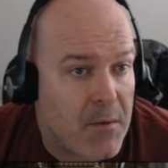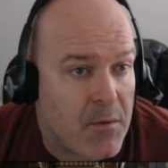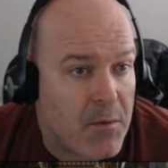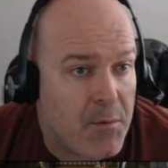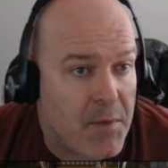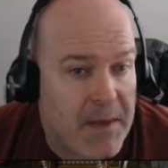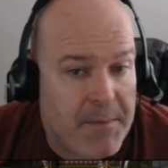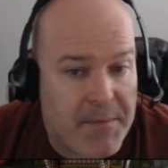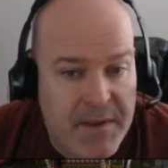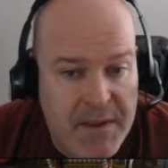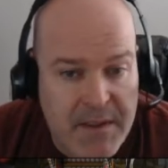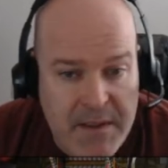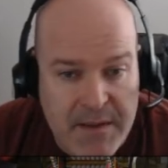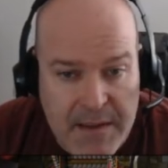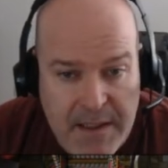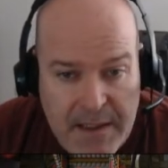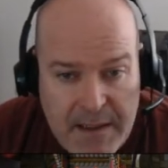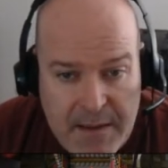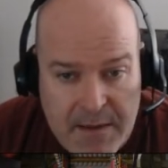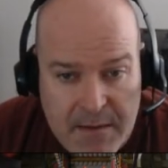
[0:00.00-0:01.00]
We're piping in
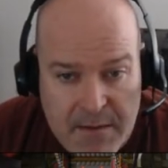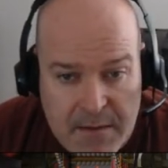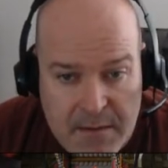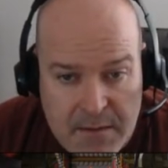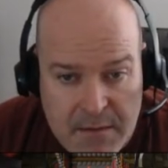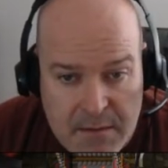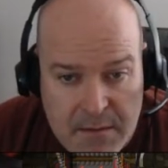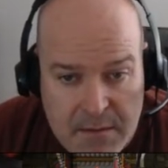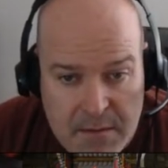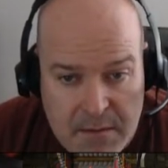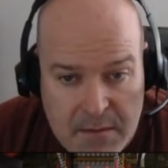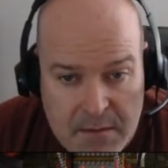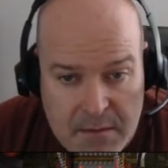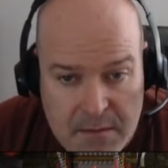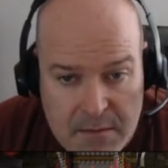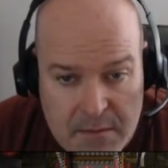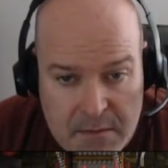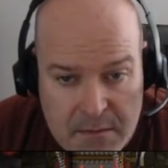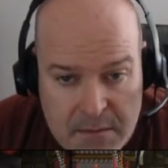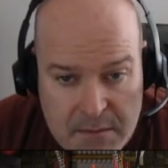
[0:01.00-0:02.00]
that
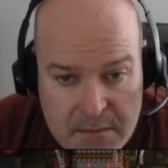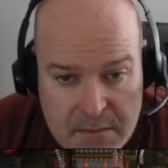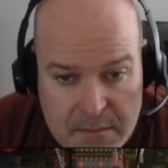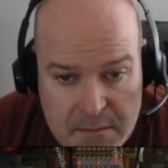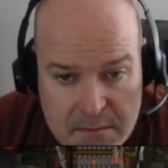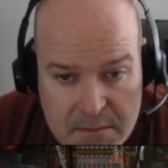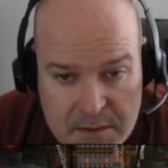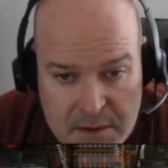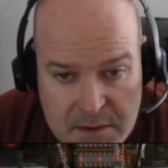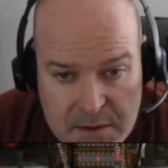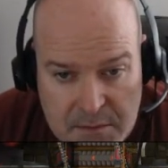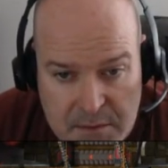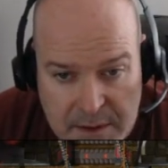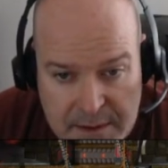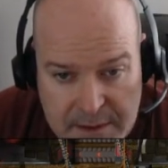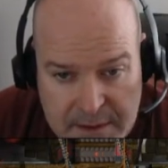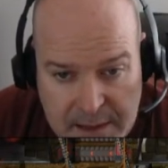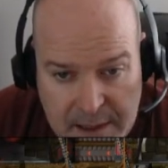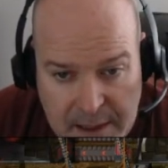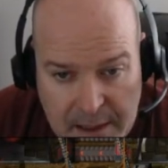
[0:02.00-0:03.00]
dude
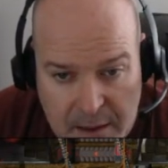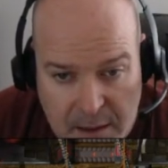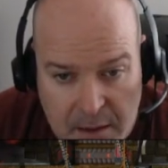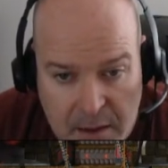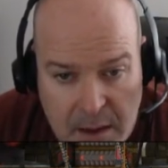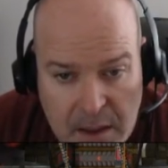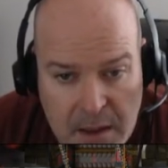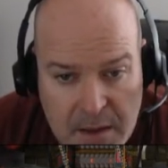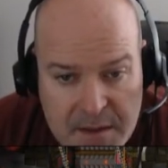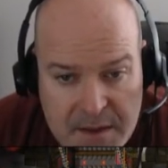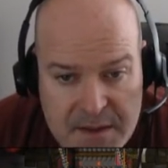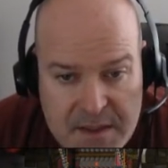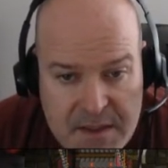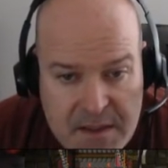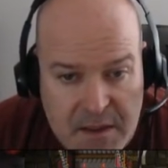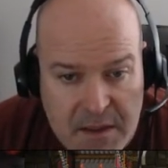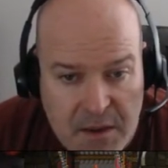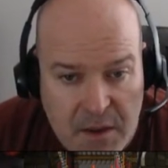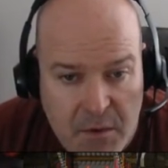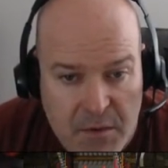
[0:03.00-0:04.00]
right there. This is
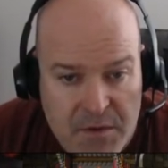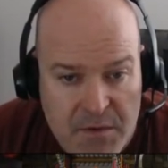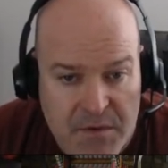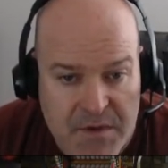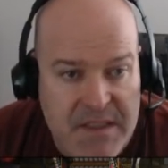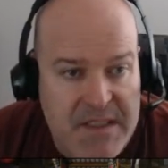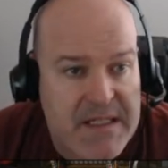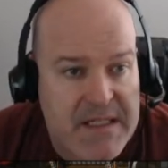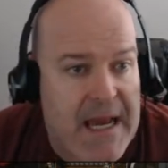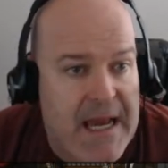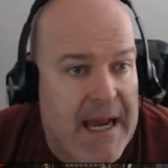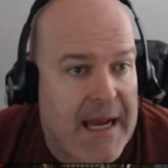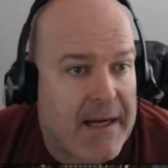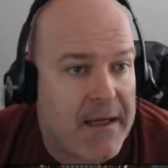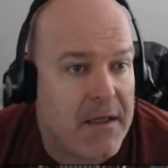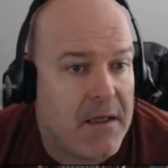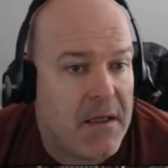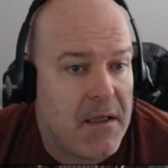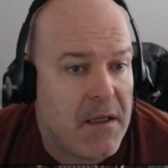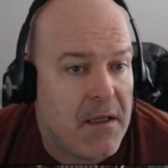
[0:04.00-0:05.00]
going to go into a
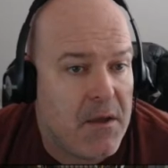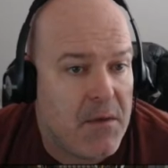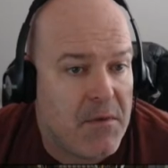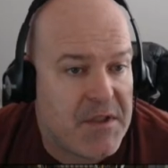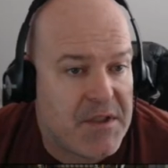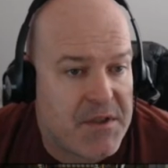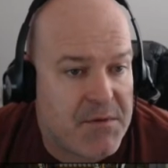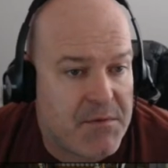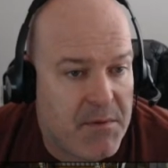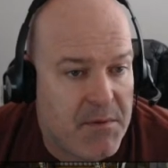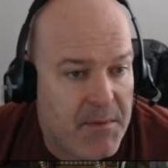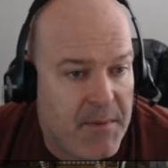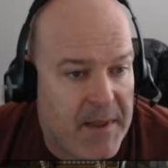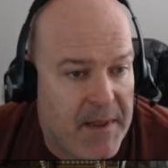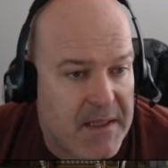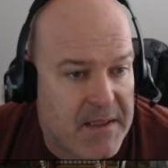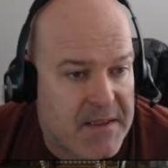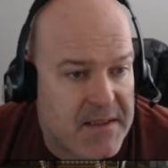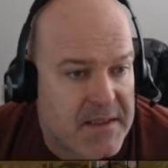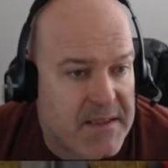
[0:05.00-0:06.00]
stack, which when we
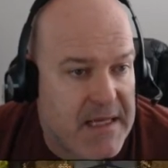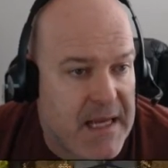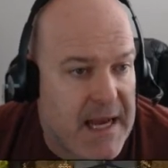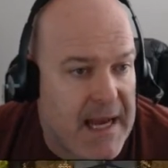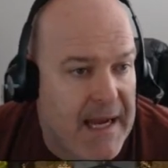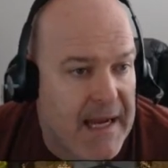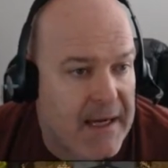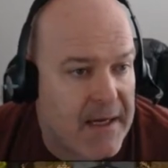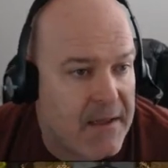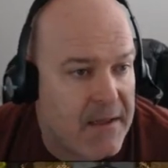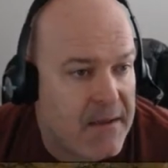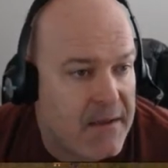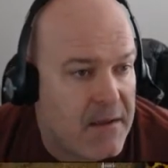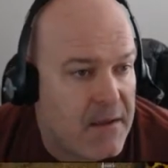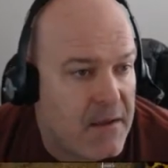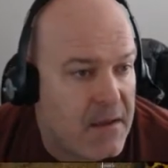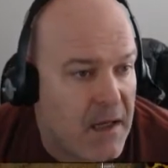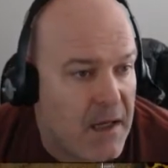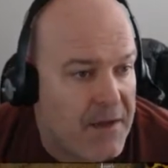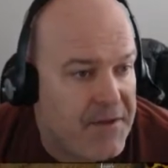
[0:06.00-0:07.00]
make stack,
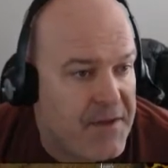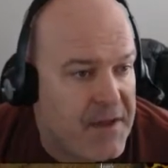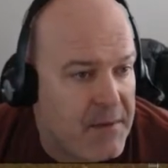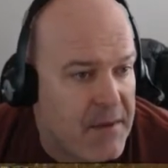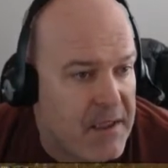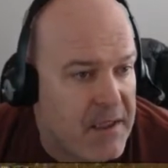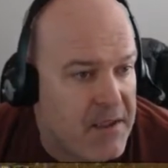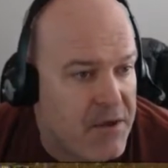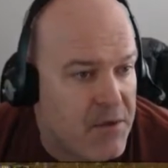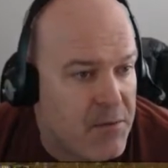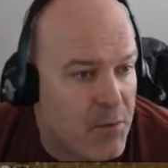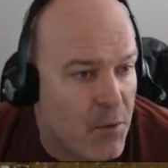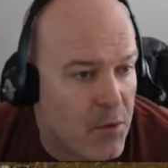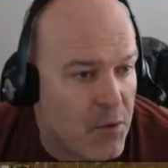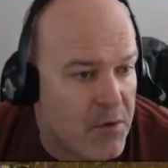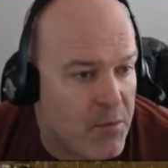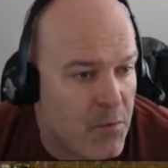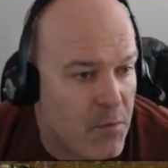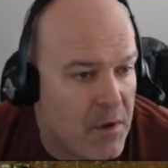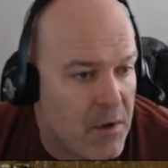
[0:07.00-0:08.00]
I think we can do
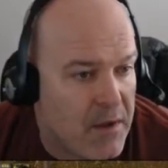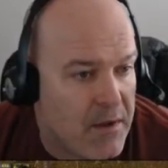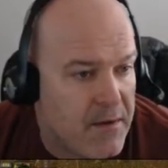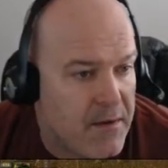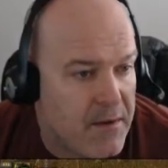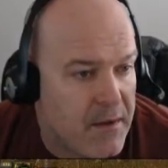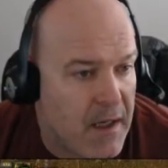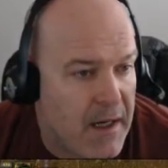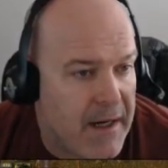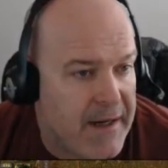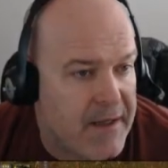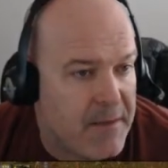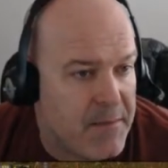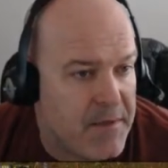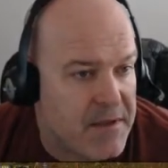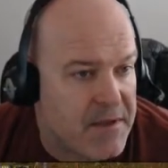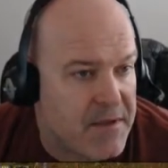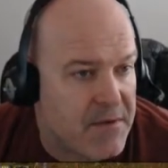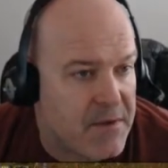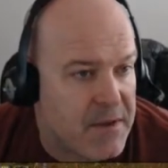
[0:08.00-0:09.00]
more than one item
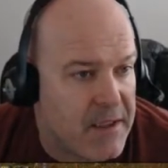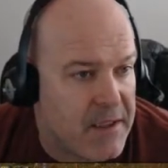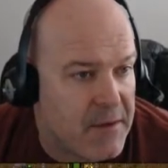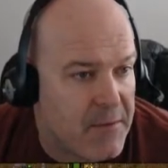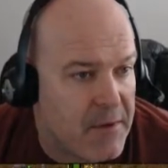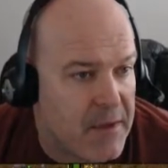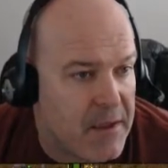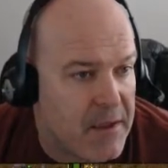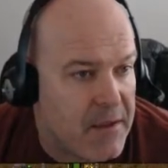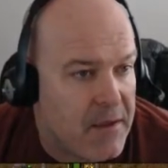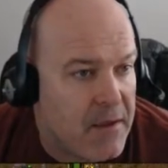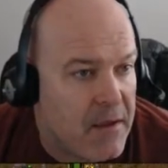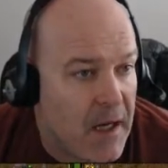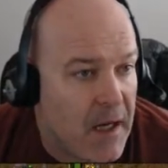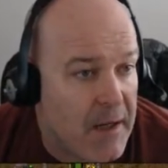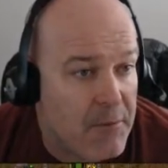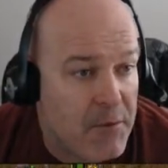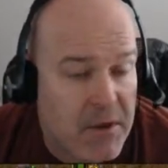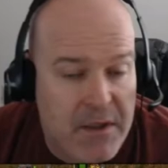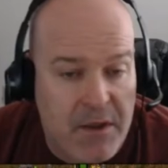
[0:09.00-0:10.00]
into it anyway.
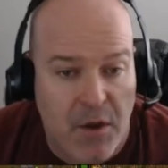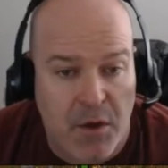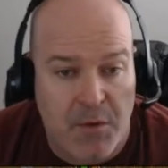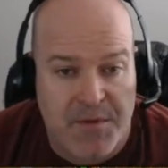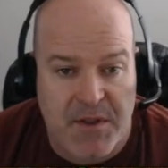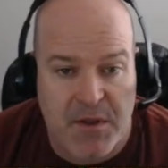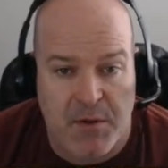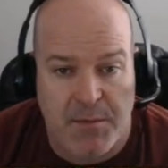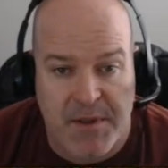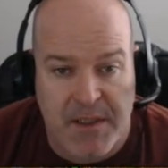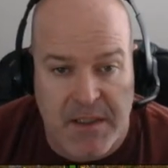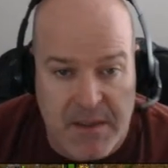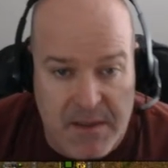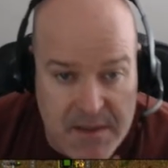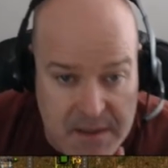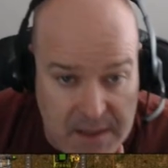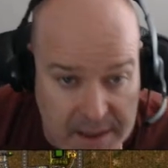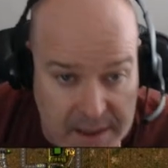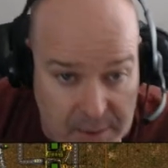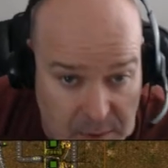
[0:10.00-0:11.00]
I really hope so
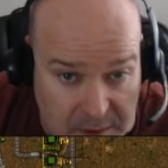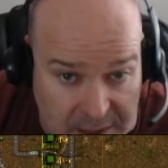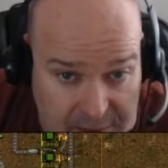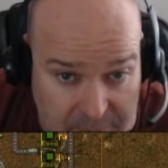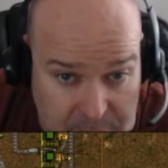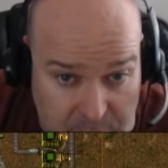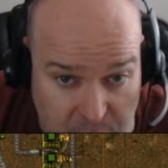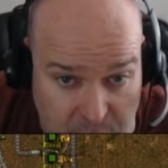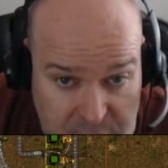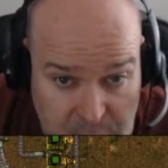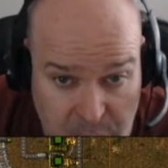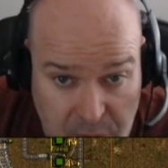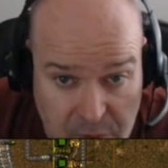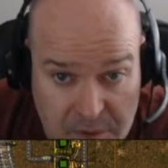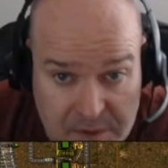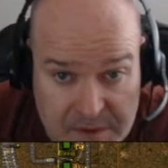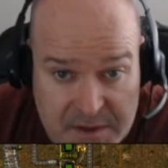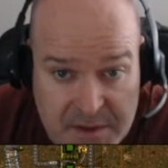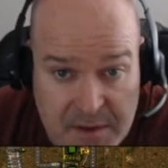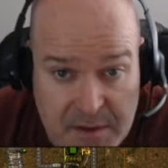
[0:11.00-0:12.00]
because I don't want to have
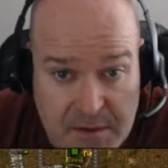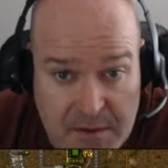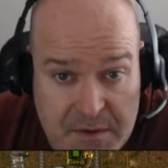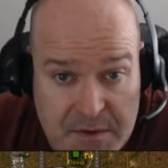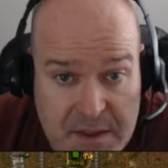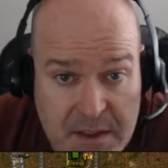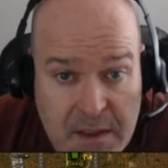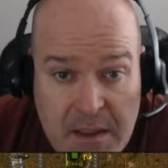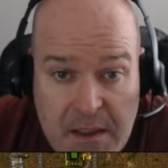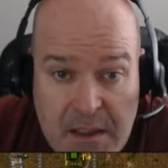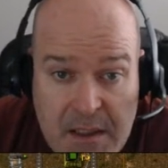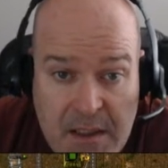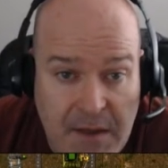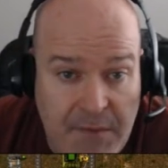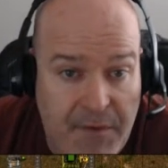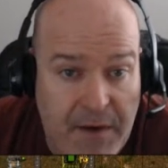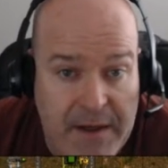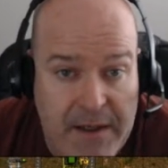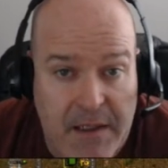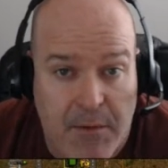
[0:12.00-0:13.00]
multiples of those
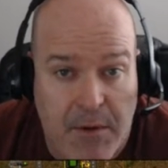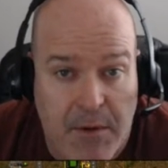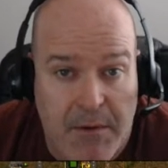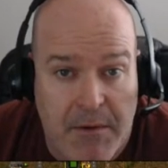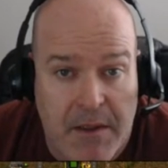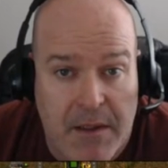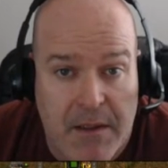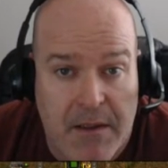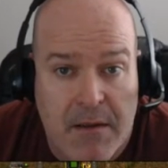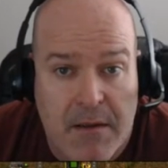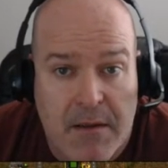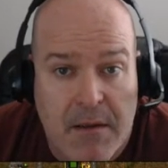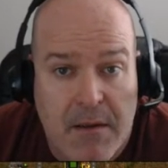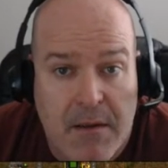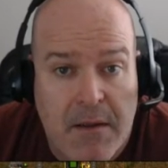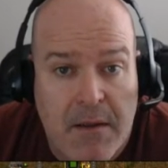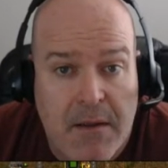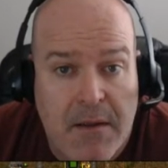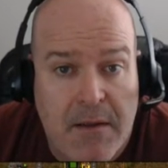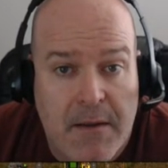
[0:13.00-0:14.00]
if I can get away with it.
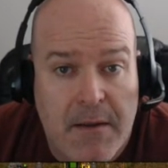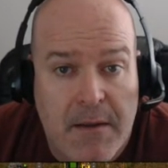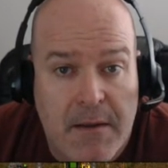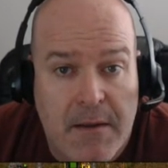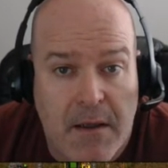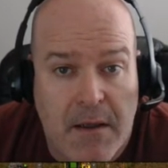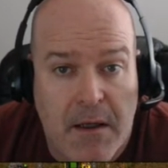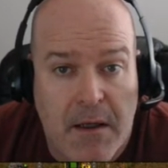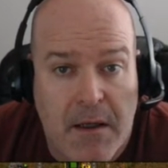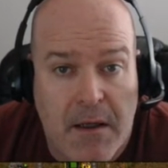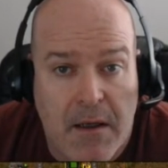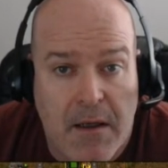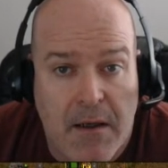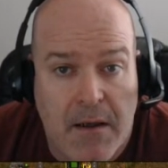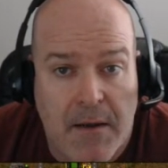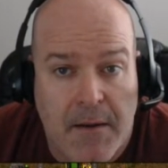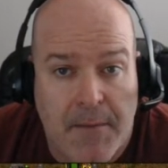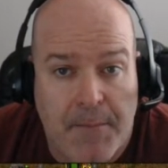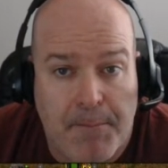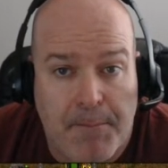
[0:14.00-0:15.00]

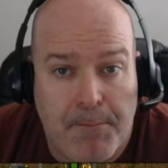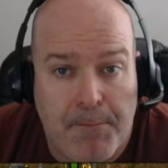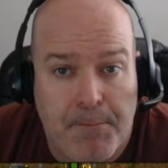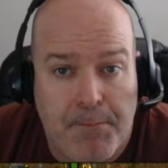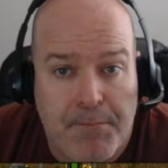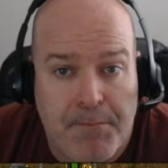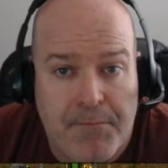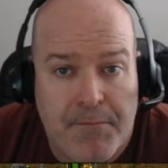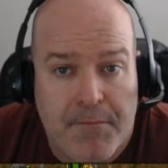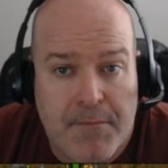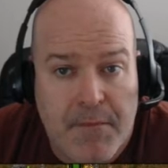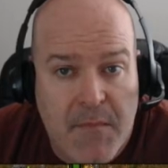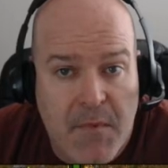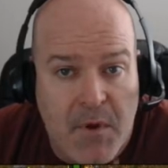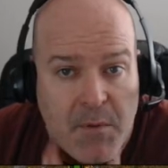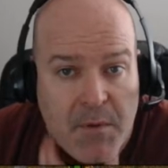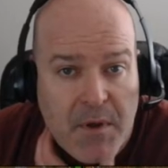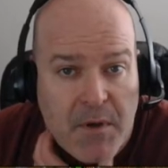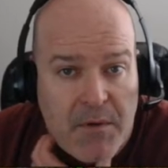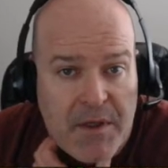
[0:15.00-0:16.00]
Are
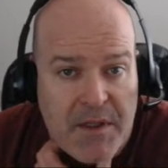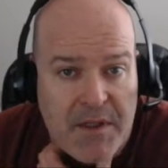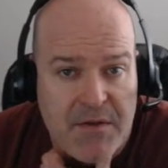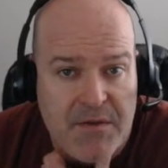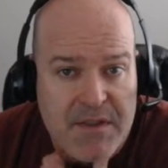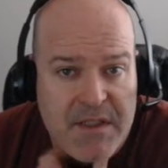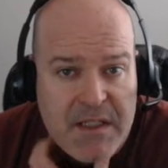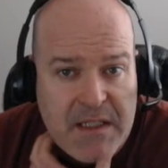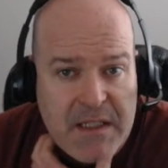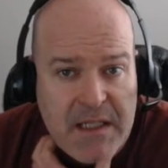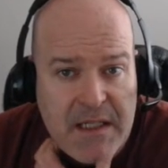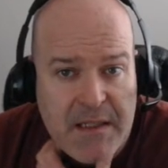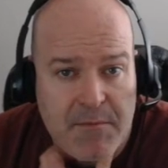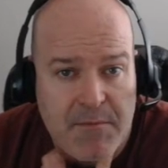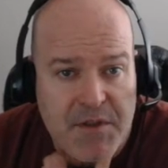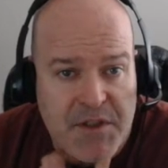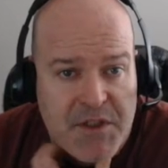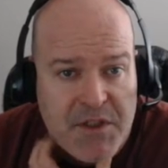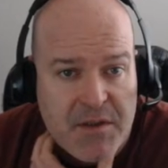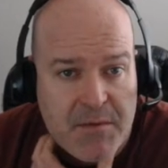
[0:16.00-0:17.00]
we already using that?
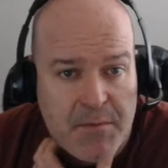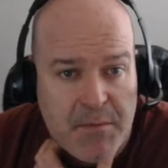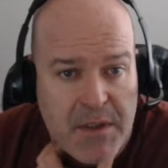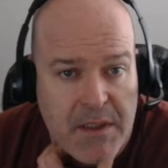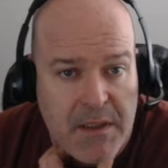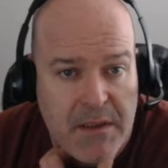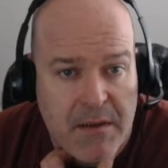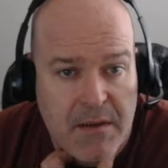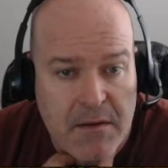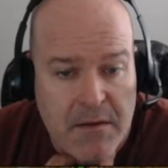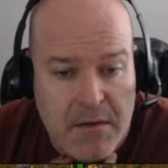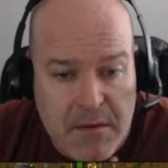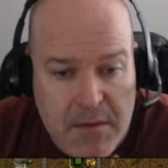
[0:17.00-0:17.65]
We shouldn't be.